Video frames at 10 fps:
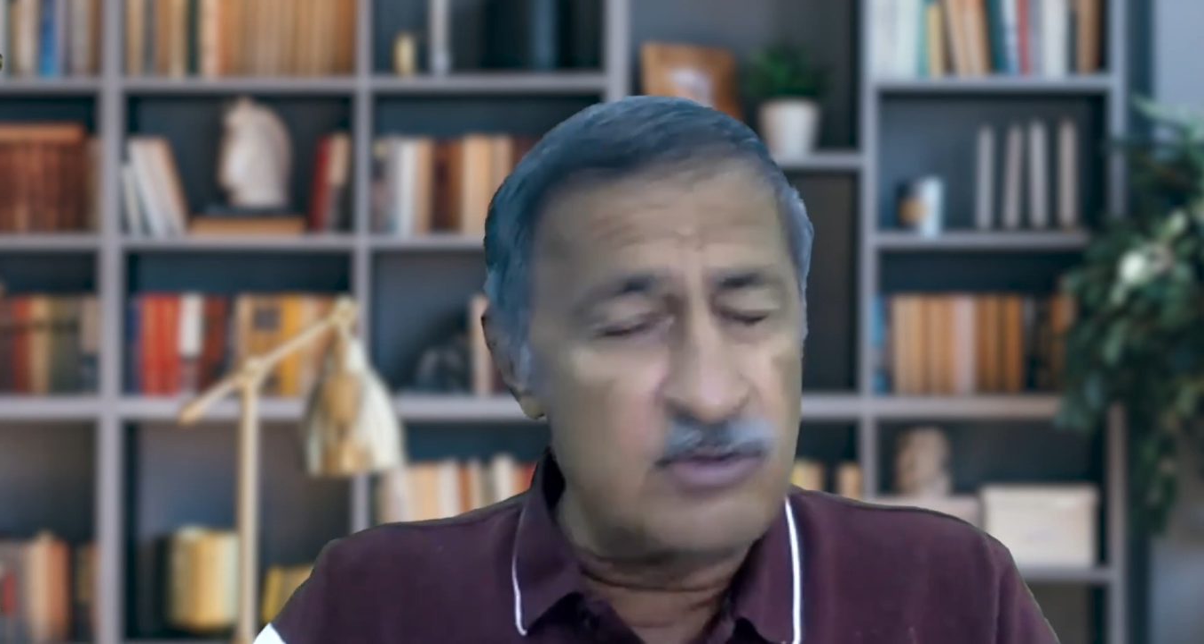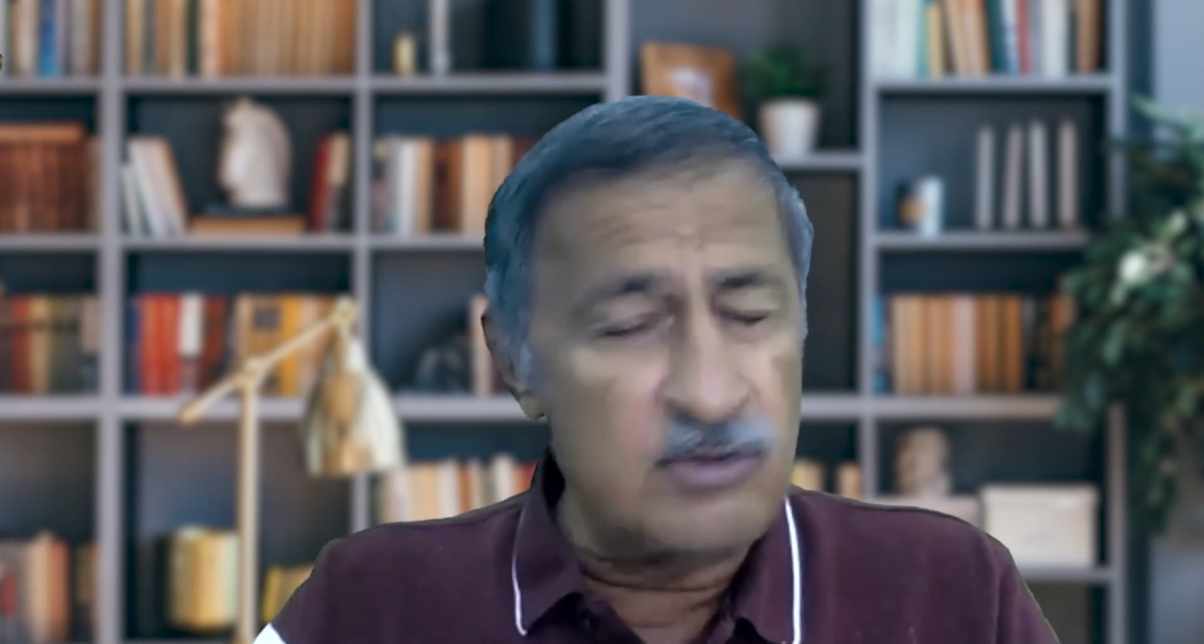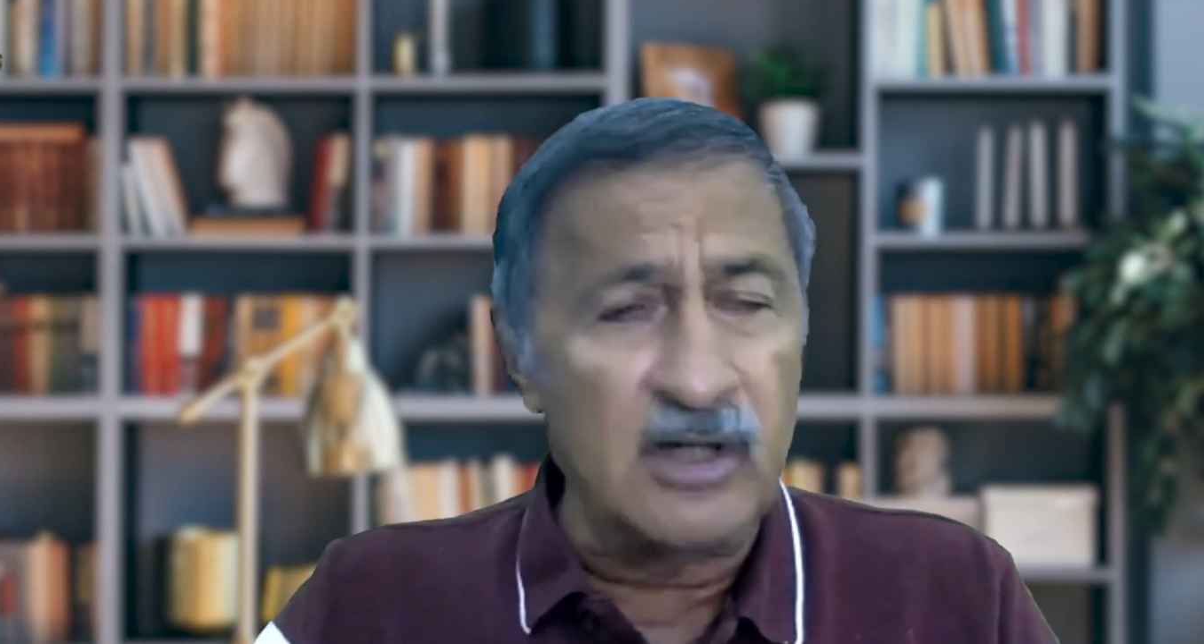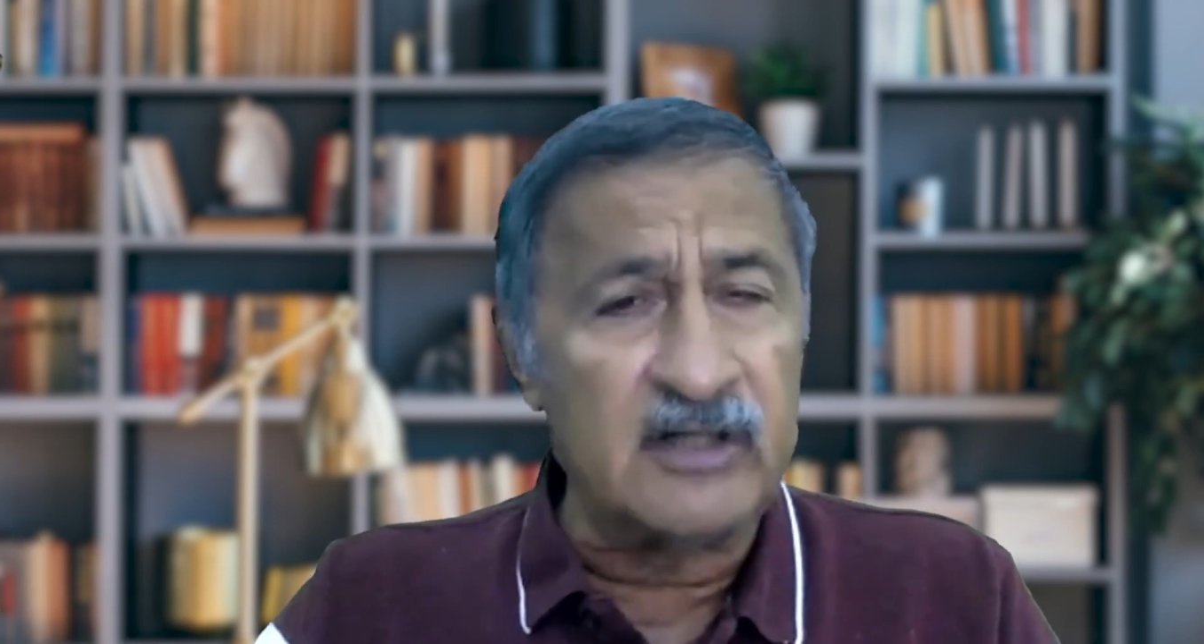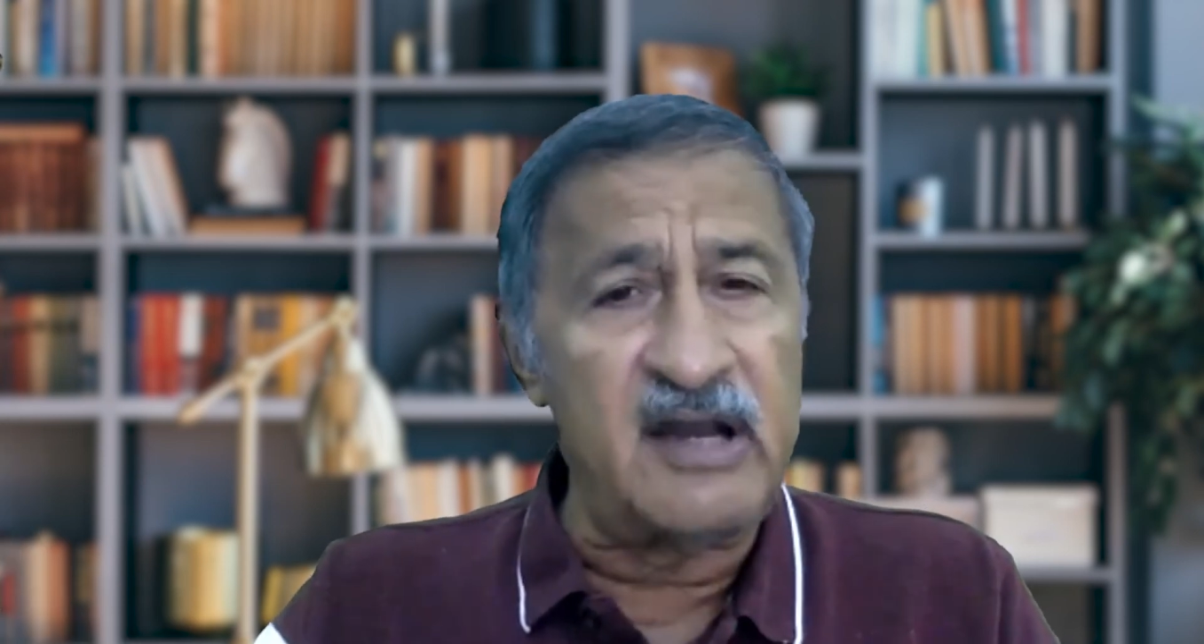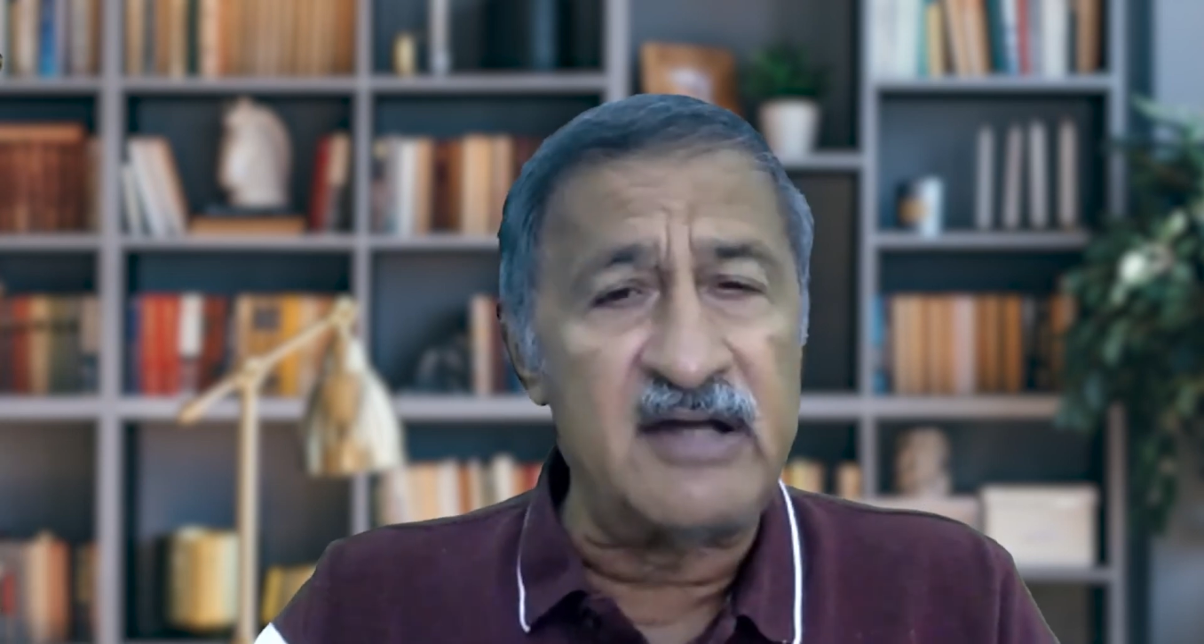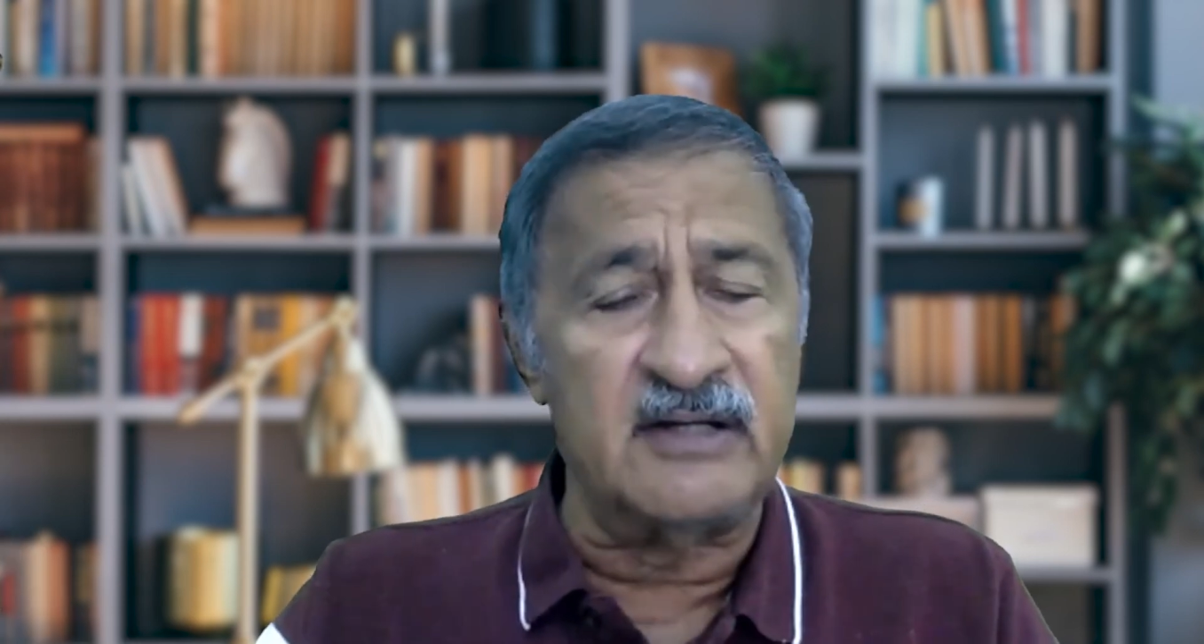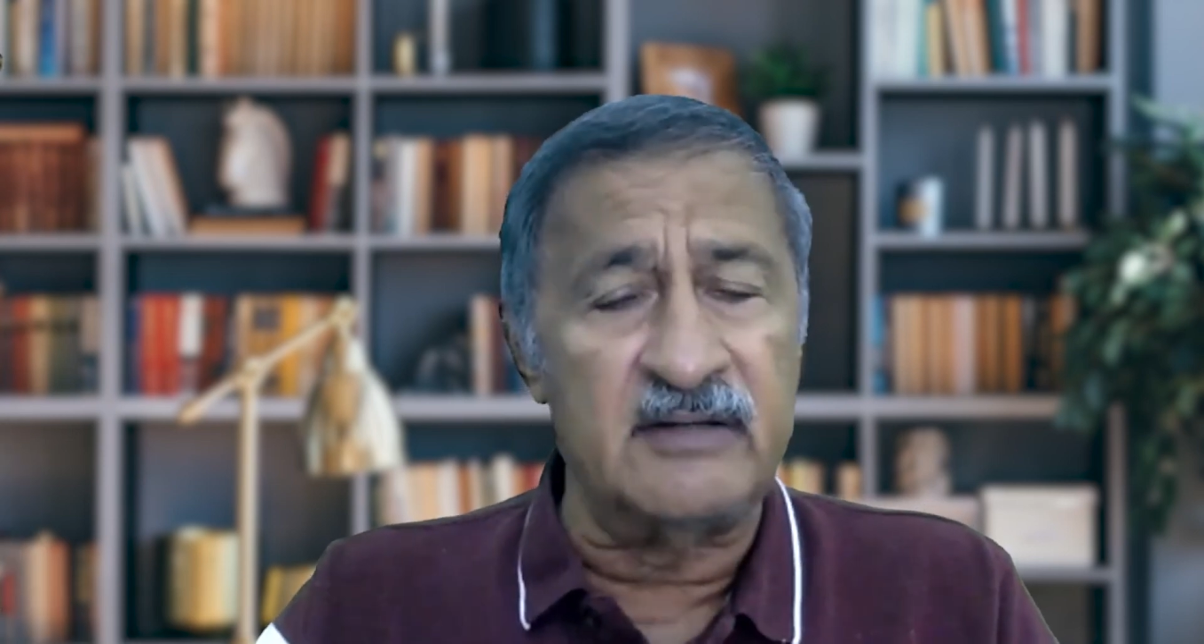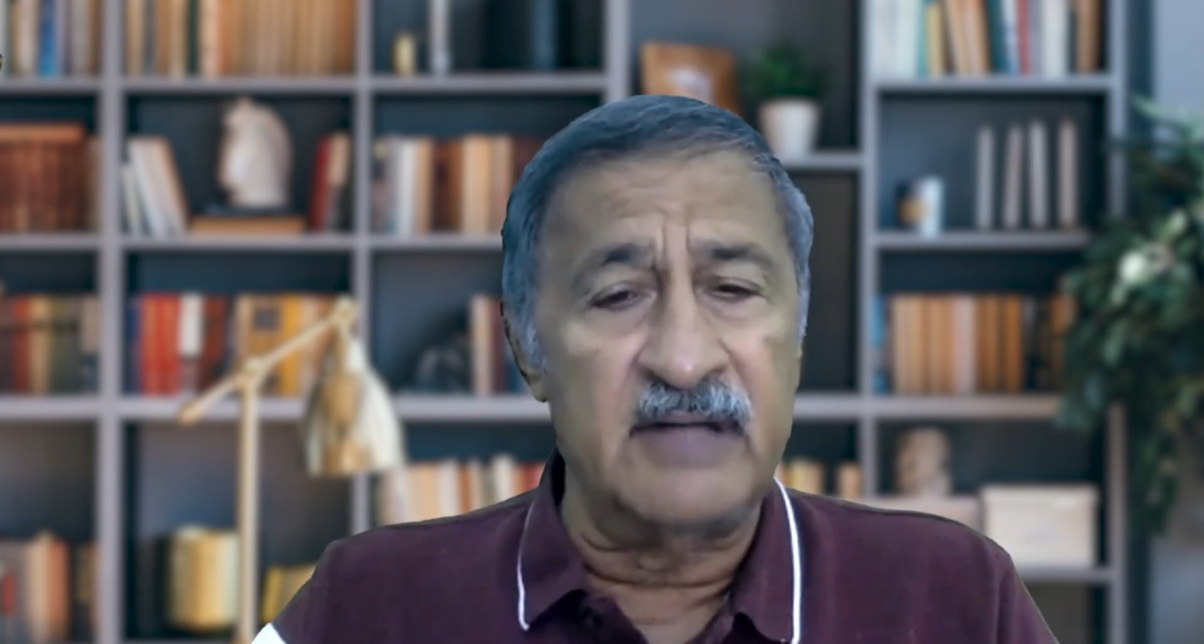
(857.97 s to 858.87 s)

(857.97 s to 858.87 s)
He was not created.